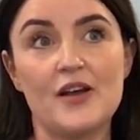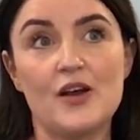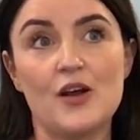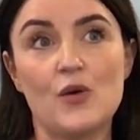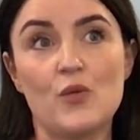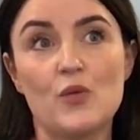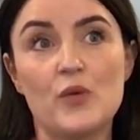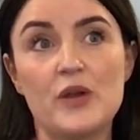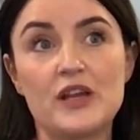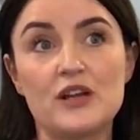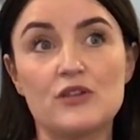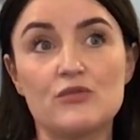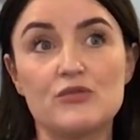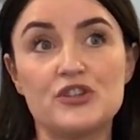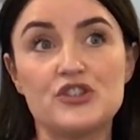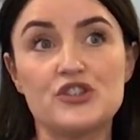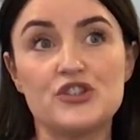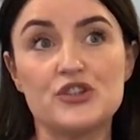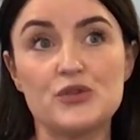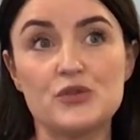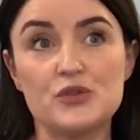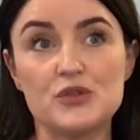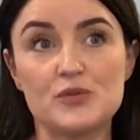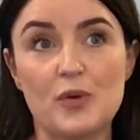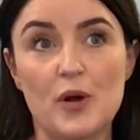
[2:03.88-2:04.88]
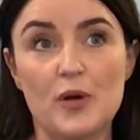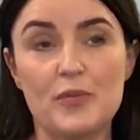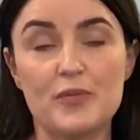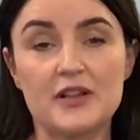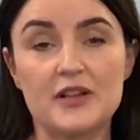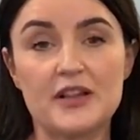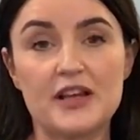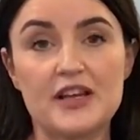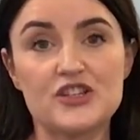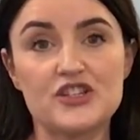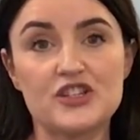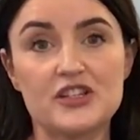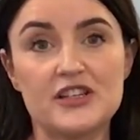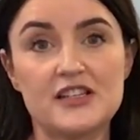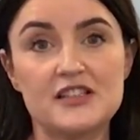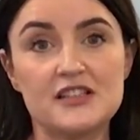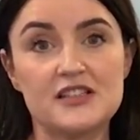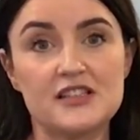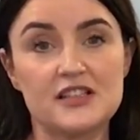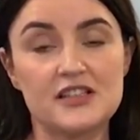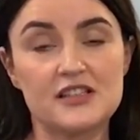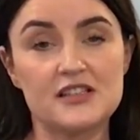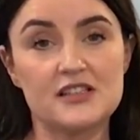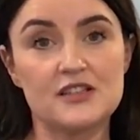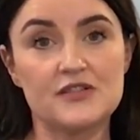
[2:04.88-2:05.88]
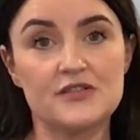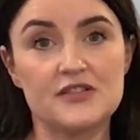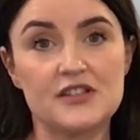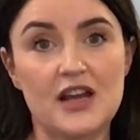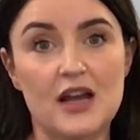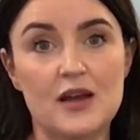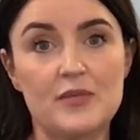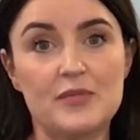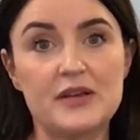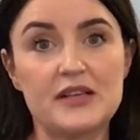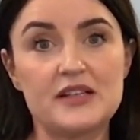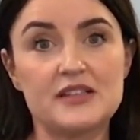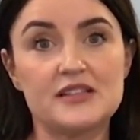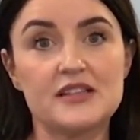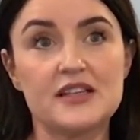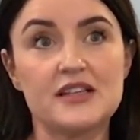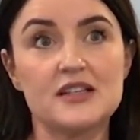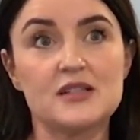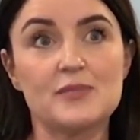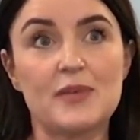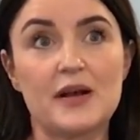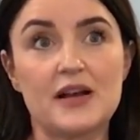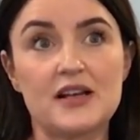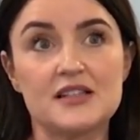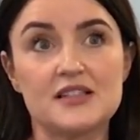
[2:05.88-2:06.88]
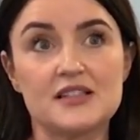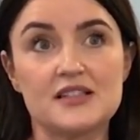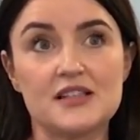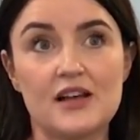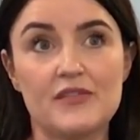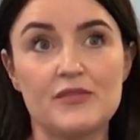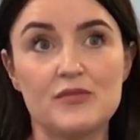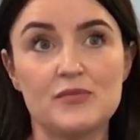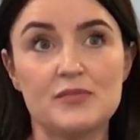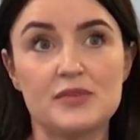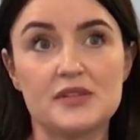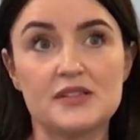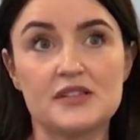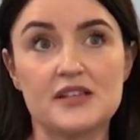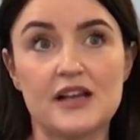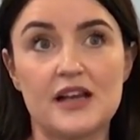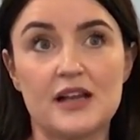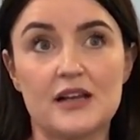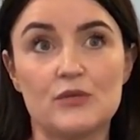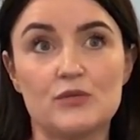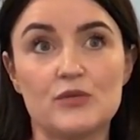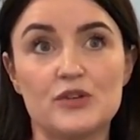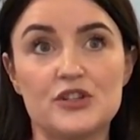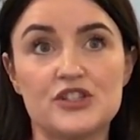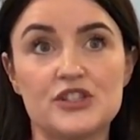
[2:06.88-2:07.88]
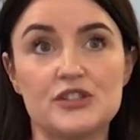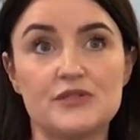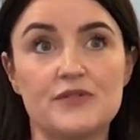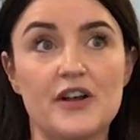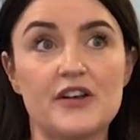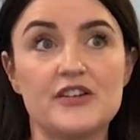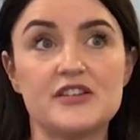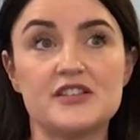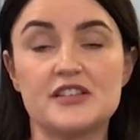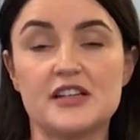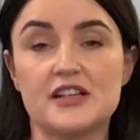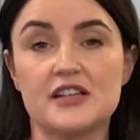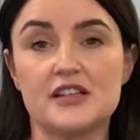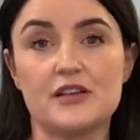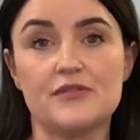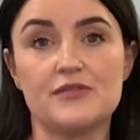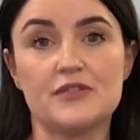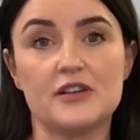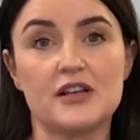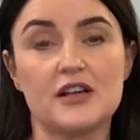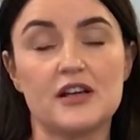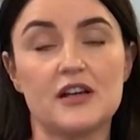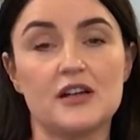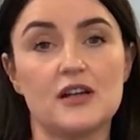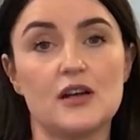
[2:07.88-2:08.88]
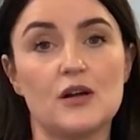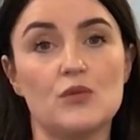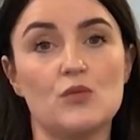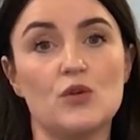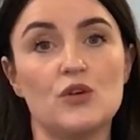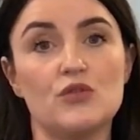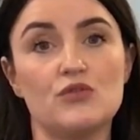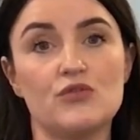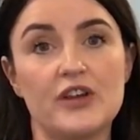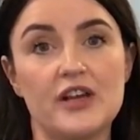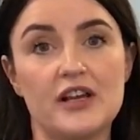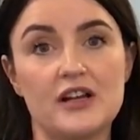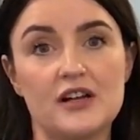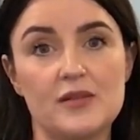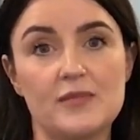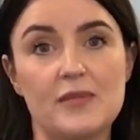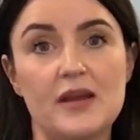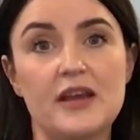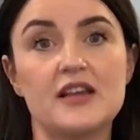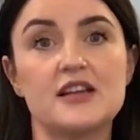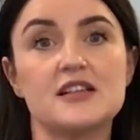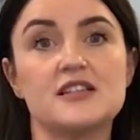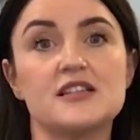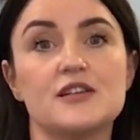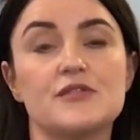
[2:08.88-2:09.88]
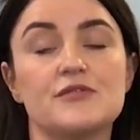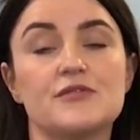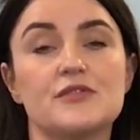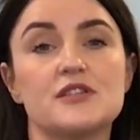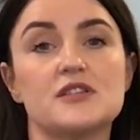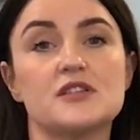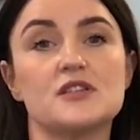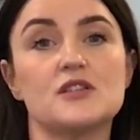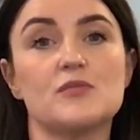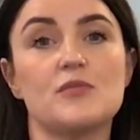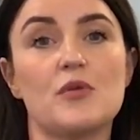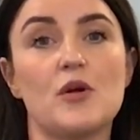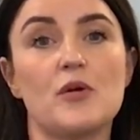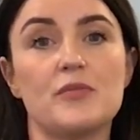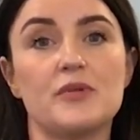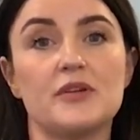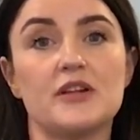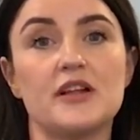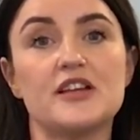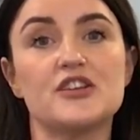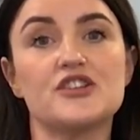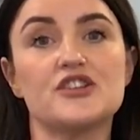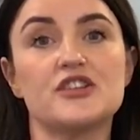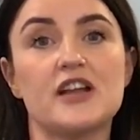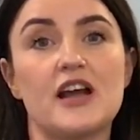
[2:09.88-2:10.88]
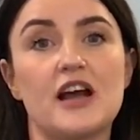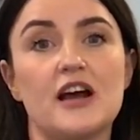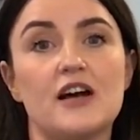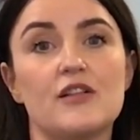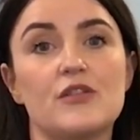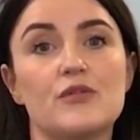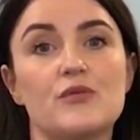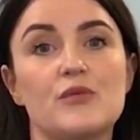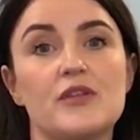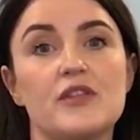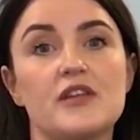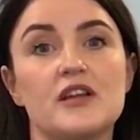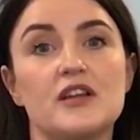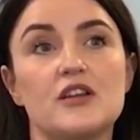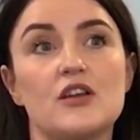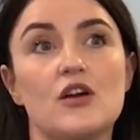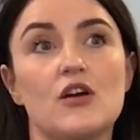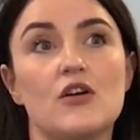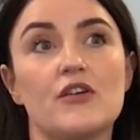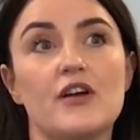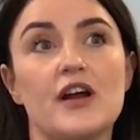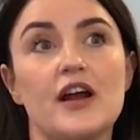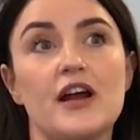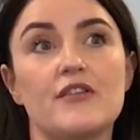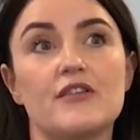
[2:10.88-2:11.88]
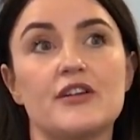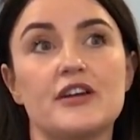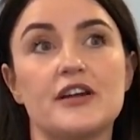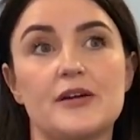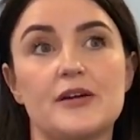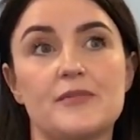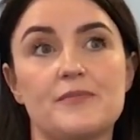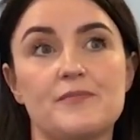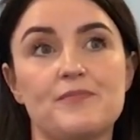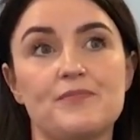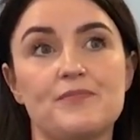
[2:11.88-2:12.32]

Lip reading: We can reduce population incidence of diabetes by 7%, which is very significant and will really make a difference to population health within your area.